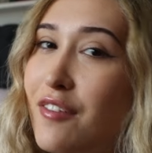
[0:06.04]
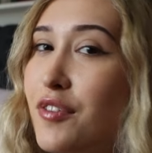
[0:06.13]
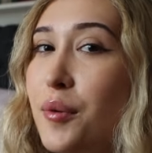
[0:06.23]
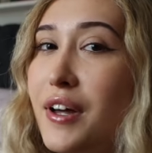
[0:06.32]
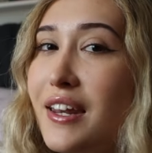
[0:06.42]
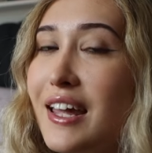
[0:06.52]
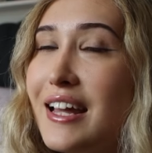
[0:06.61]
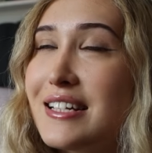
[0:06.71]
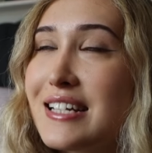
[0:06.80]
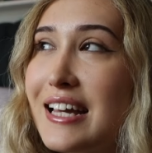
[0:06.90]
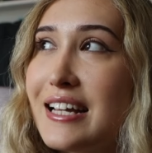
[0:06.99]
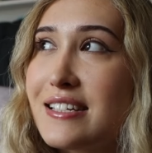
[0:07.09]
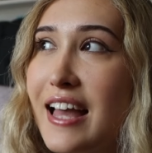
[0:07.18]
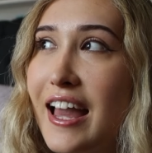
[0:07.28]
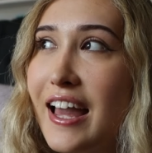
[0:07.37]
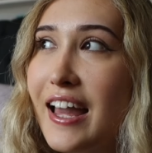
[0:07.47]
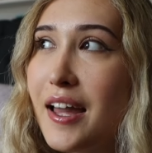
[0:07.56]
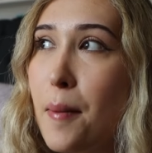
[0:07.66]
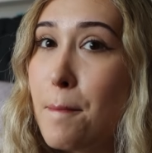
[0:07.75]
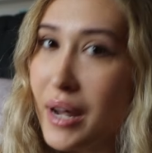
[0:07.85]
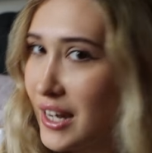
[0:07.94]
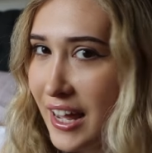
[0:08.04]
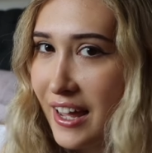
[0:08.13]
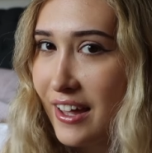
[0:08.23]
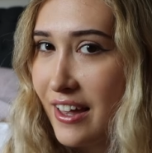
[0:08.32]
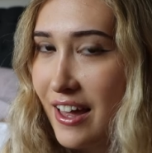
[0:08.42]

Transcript: everyone, it is a Monday